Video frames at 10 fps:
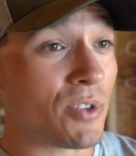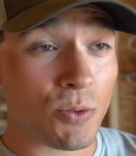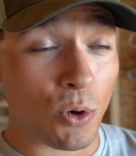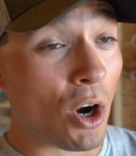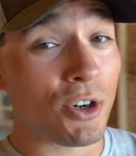
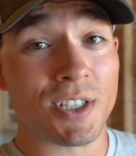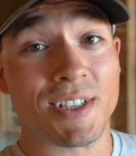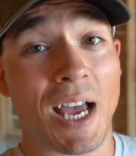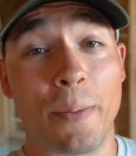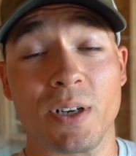Progress is
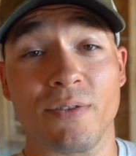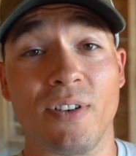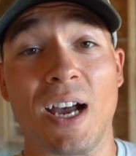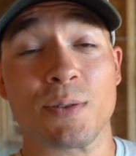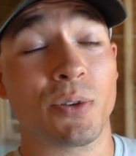happening
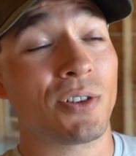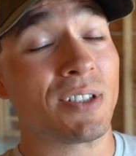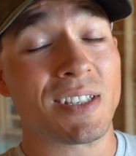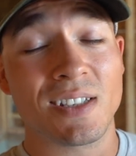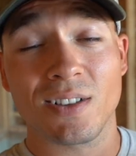fast, but there
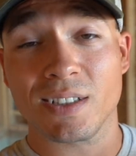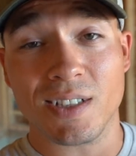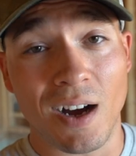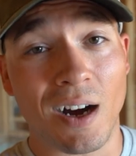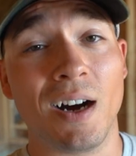is still a
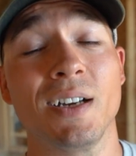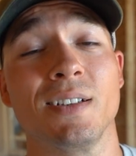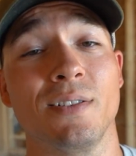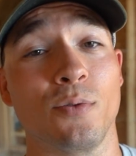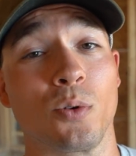ton
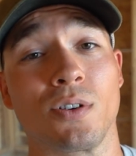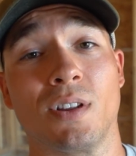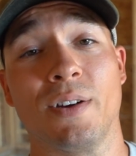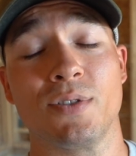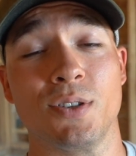of work
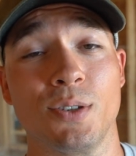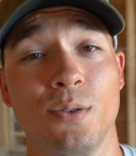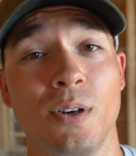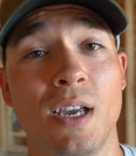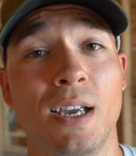left to
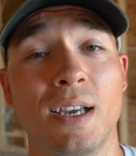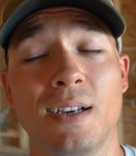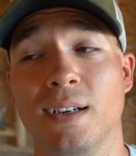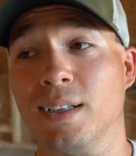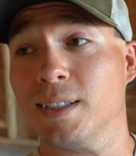do.
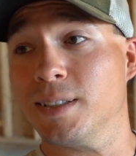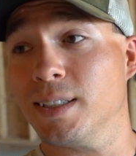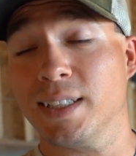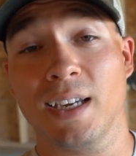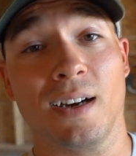
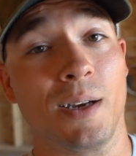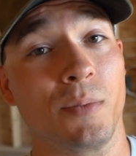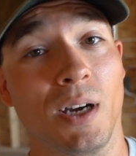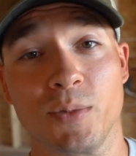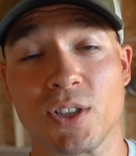And yeah,
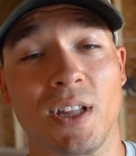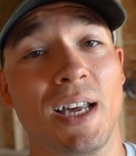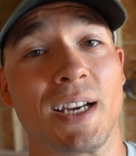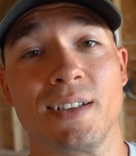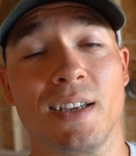I'm just
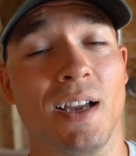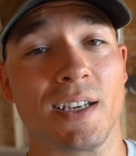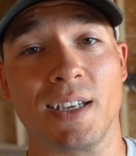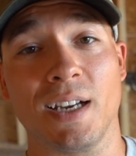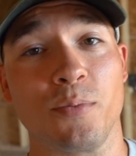glad I
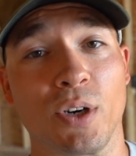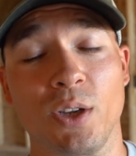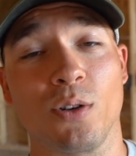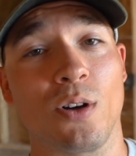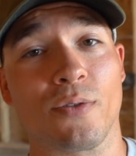can kind of bring
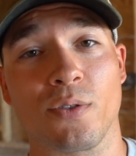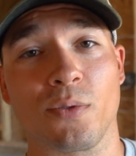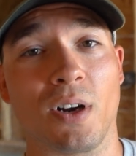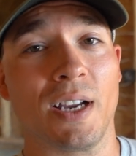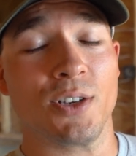you along for the
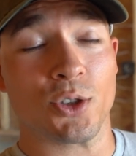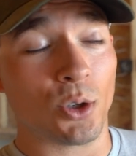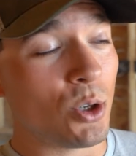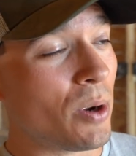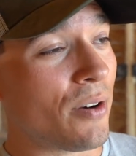ride and show
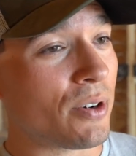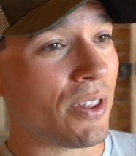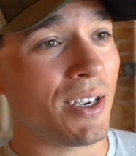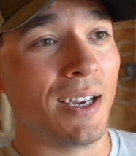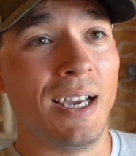you
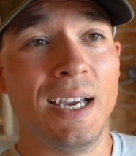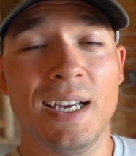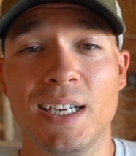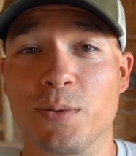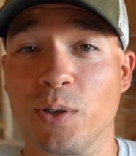everything.
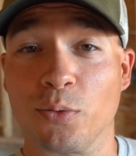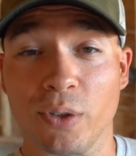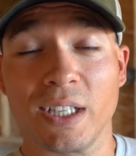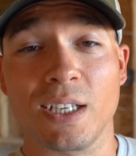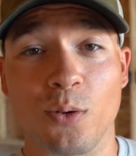It's been a
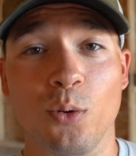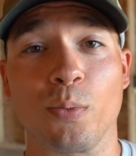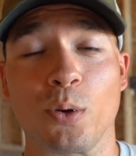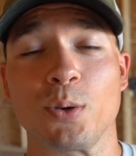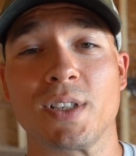really cool
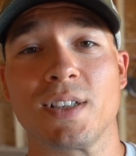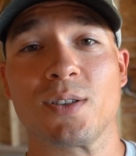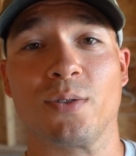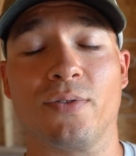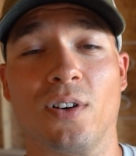process
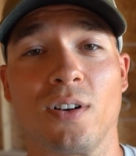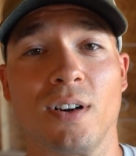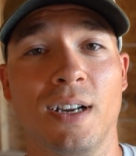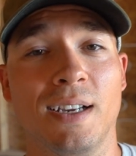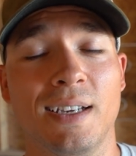so far,
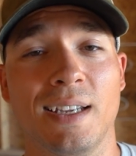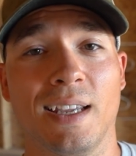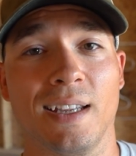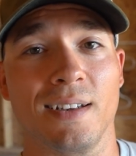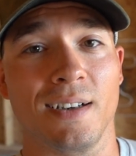
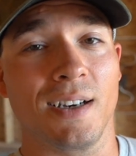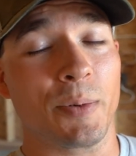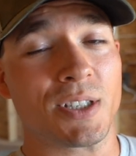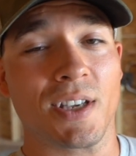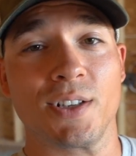and I'm
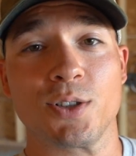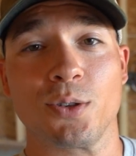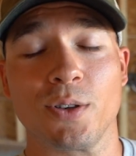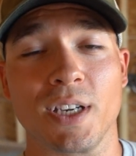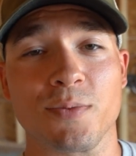excited to show
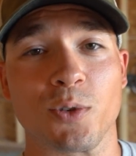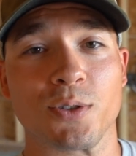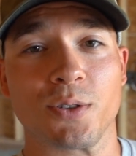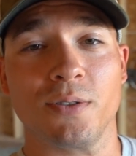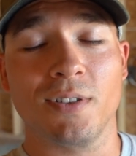you guys more.
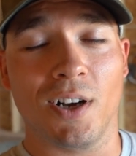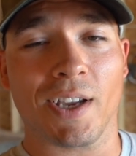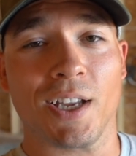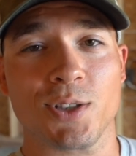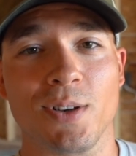So I'll
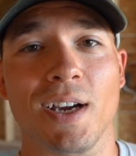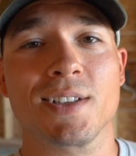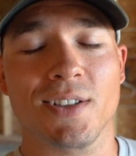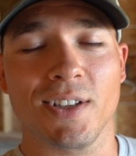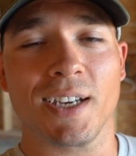catch you
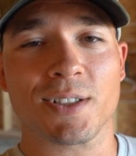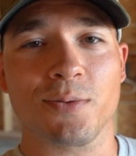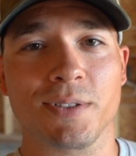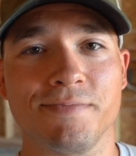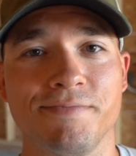guys in the next one.